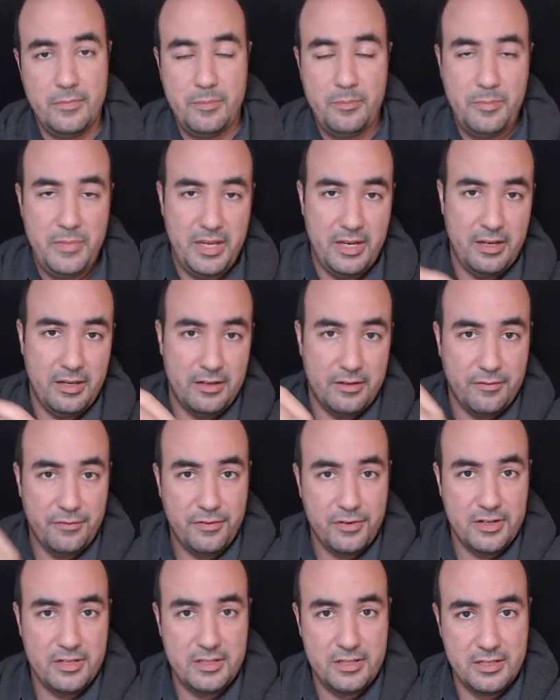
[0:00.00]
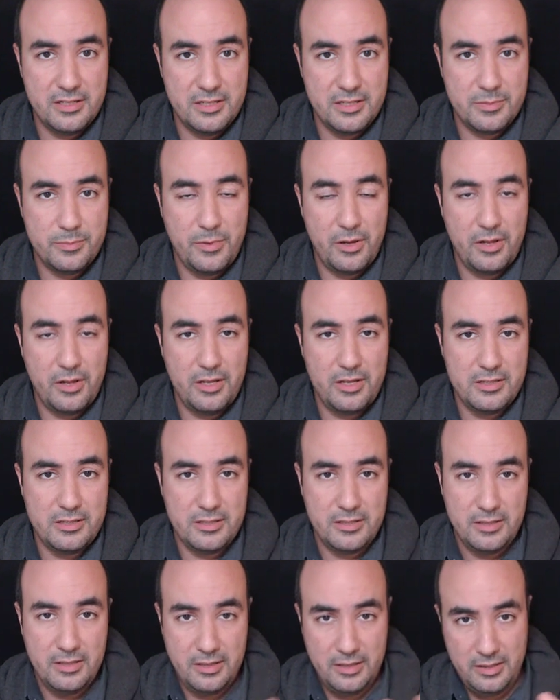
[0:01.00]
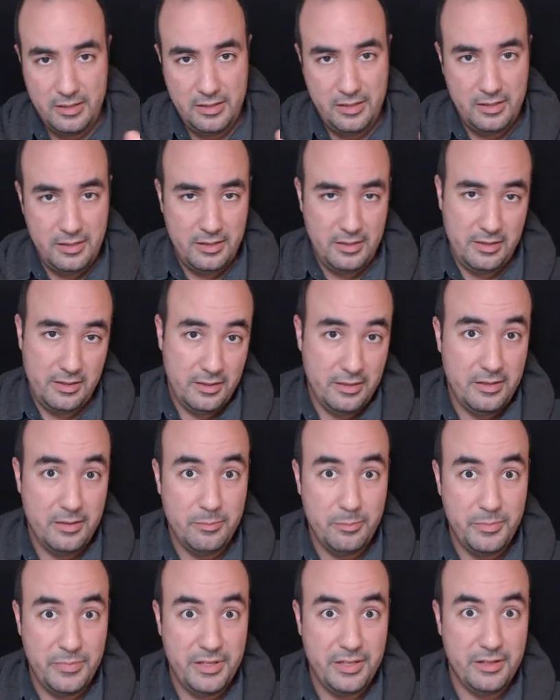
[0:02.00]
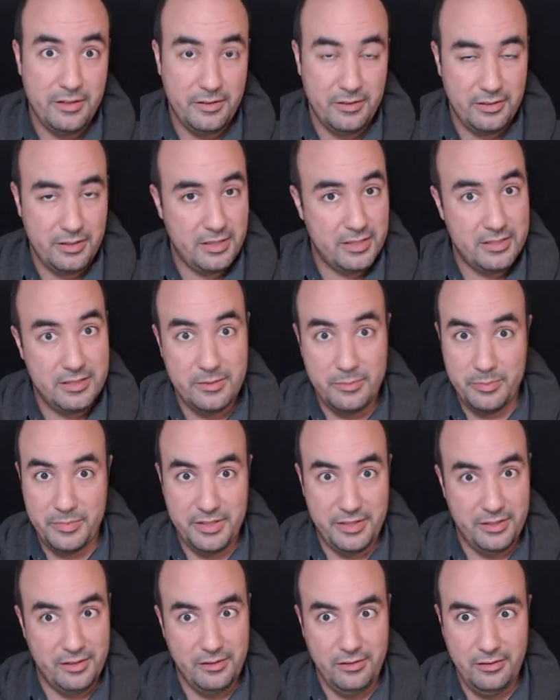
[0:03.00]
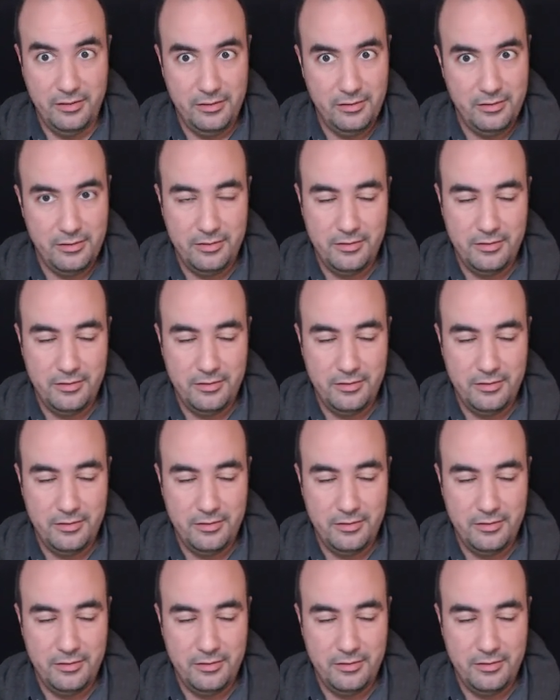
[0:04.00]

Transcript: Meaning the first is the smallest, the middle is the middle,